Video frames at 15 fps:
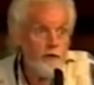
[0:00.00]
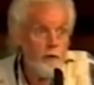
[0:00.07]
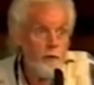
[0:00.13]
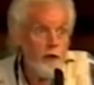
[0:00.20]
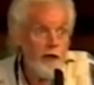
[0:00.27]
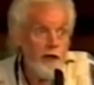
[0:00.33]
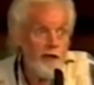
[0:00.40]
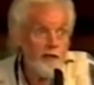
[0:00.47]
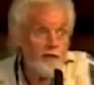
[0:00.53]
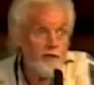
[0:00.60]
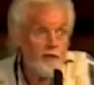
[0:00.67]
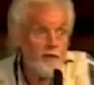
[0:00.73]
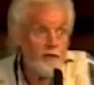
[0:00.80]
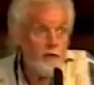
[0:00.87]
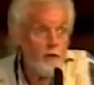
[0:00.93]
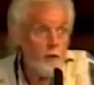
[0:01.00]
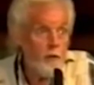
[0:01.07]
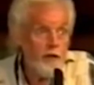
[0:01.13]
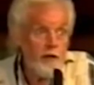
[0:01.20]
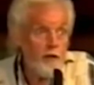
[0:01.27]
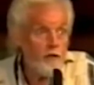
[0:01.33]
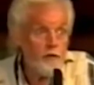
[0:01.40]
their bodies.
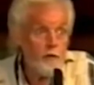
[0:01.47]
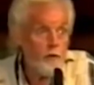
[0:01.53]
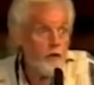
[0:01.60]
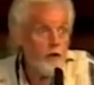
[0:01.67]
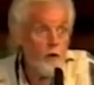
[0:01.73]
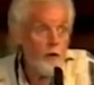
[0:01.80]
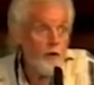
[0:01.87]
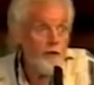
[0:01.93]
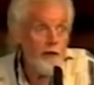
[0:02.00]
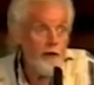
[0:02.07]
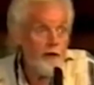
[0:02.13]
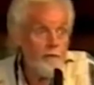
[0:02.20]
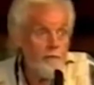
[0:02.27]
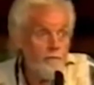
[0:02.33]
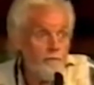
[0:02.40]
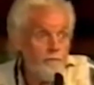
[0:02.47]
Nobody else would go in there.